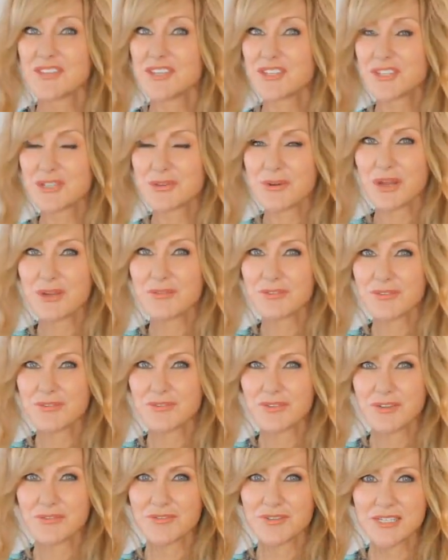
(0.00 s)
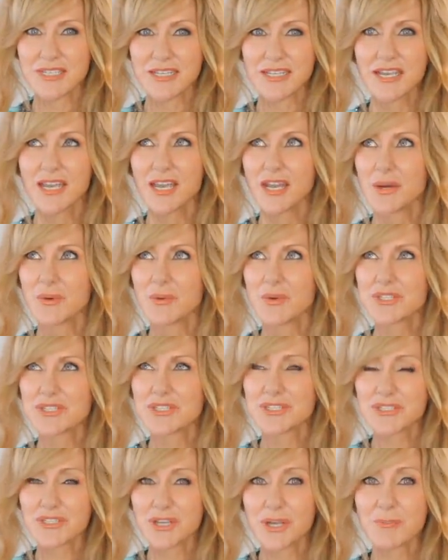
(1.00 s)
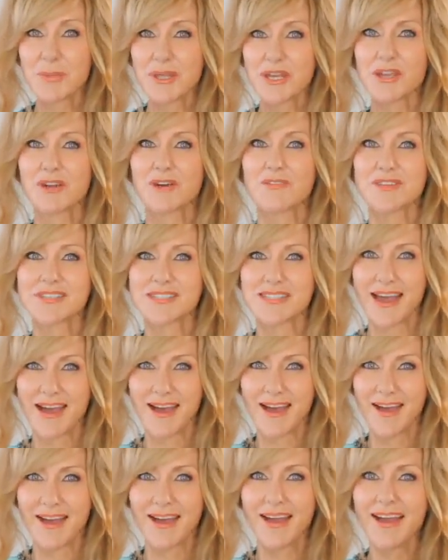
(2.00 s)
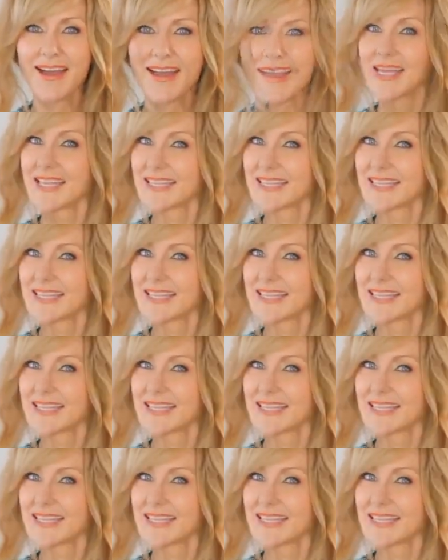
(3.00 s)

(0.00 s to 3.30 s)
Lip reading: that you're over 50, which so many of us are,